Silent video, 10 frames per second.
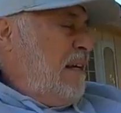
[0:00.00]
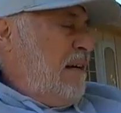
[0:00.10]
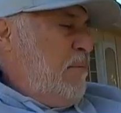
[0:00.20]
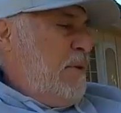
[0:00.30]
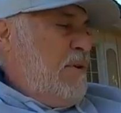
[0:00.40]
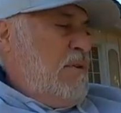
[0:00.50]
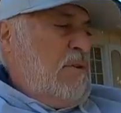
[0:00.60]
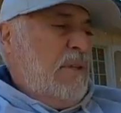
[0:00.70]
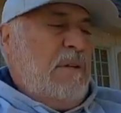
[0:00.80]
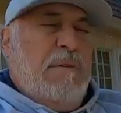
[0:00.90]
I'm going to
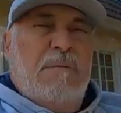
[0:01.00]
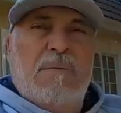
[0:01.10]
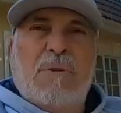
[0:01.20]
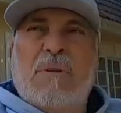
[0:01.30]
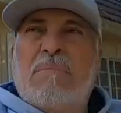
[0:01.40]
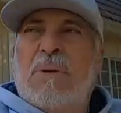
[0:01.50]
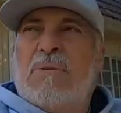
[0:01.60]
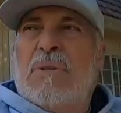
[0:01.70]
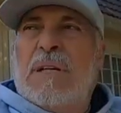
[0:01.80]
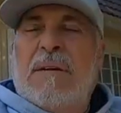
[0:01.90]
go to the boat
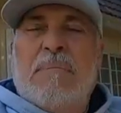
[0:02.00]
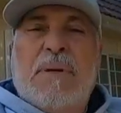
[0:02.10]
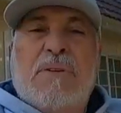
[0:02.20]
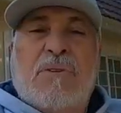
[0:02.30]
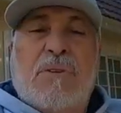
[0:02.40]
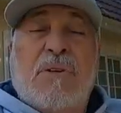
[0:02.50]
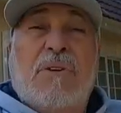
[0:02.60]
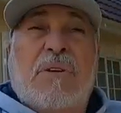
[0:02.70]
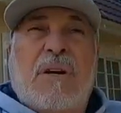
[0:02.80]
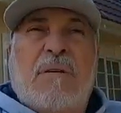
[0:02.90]
to take a picture of the
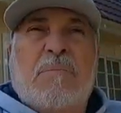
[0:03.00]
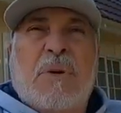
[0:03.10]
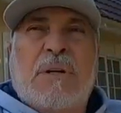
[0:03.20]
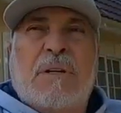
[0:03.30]
other carburetor,